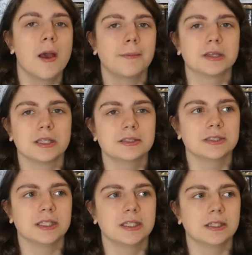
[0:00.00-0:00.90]
but this
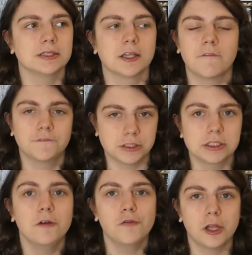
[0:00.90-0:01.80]
is
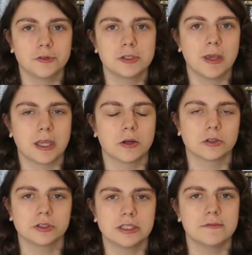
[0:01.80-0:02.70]
still follows the main
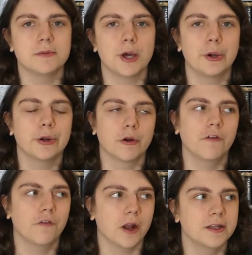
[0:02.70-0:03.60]
character, Stevie Bell, and her
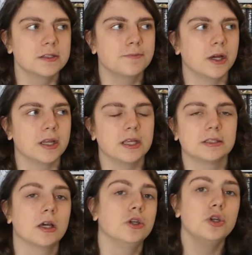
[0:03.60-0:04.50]
friends, but
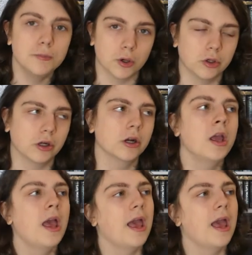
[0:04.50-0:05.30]
it's a new murder,